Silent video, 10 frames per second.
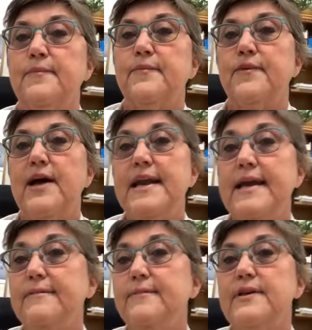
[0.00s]

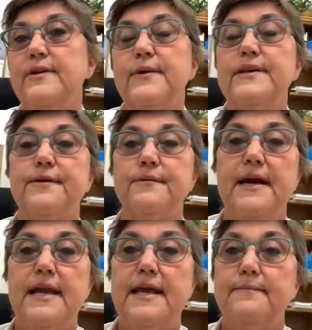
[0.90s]
Running, when you're
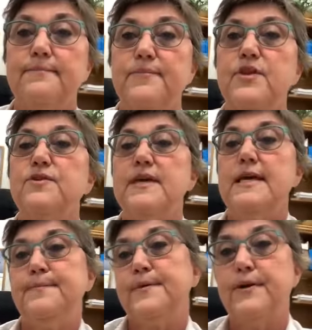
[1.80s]
running, you
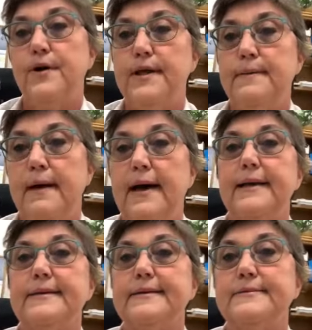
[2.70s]
keep your goal in mind.